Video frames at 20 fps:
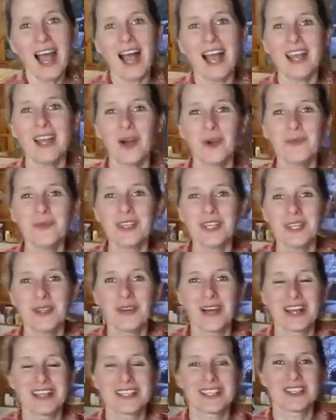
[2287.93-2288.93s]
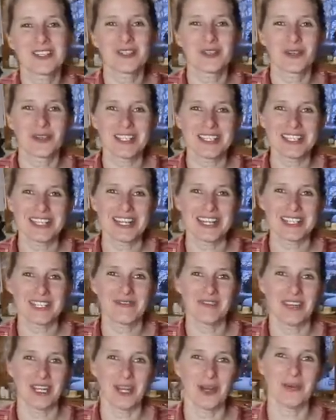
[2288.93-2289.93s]
I hope that you guys enjoyed today's
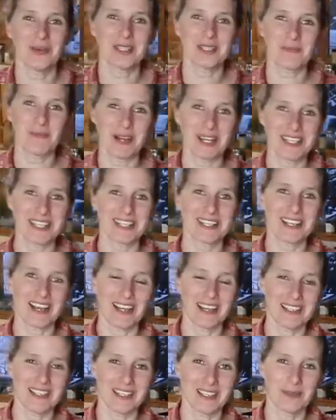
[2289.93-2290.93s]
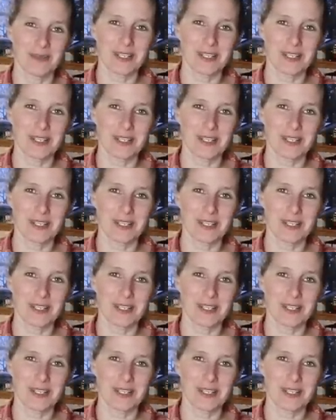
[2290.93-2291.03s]
video as much as I did.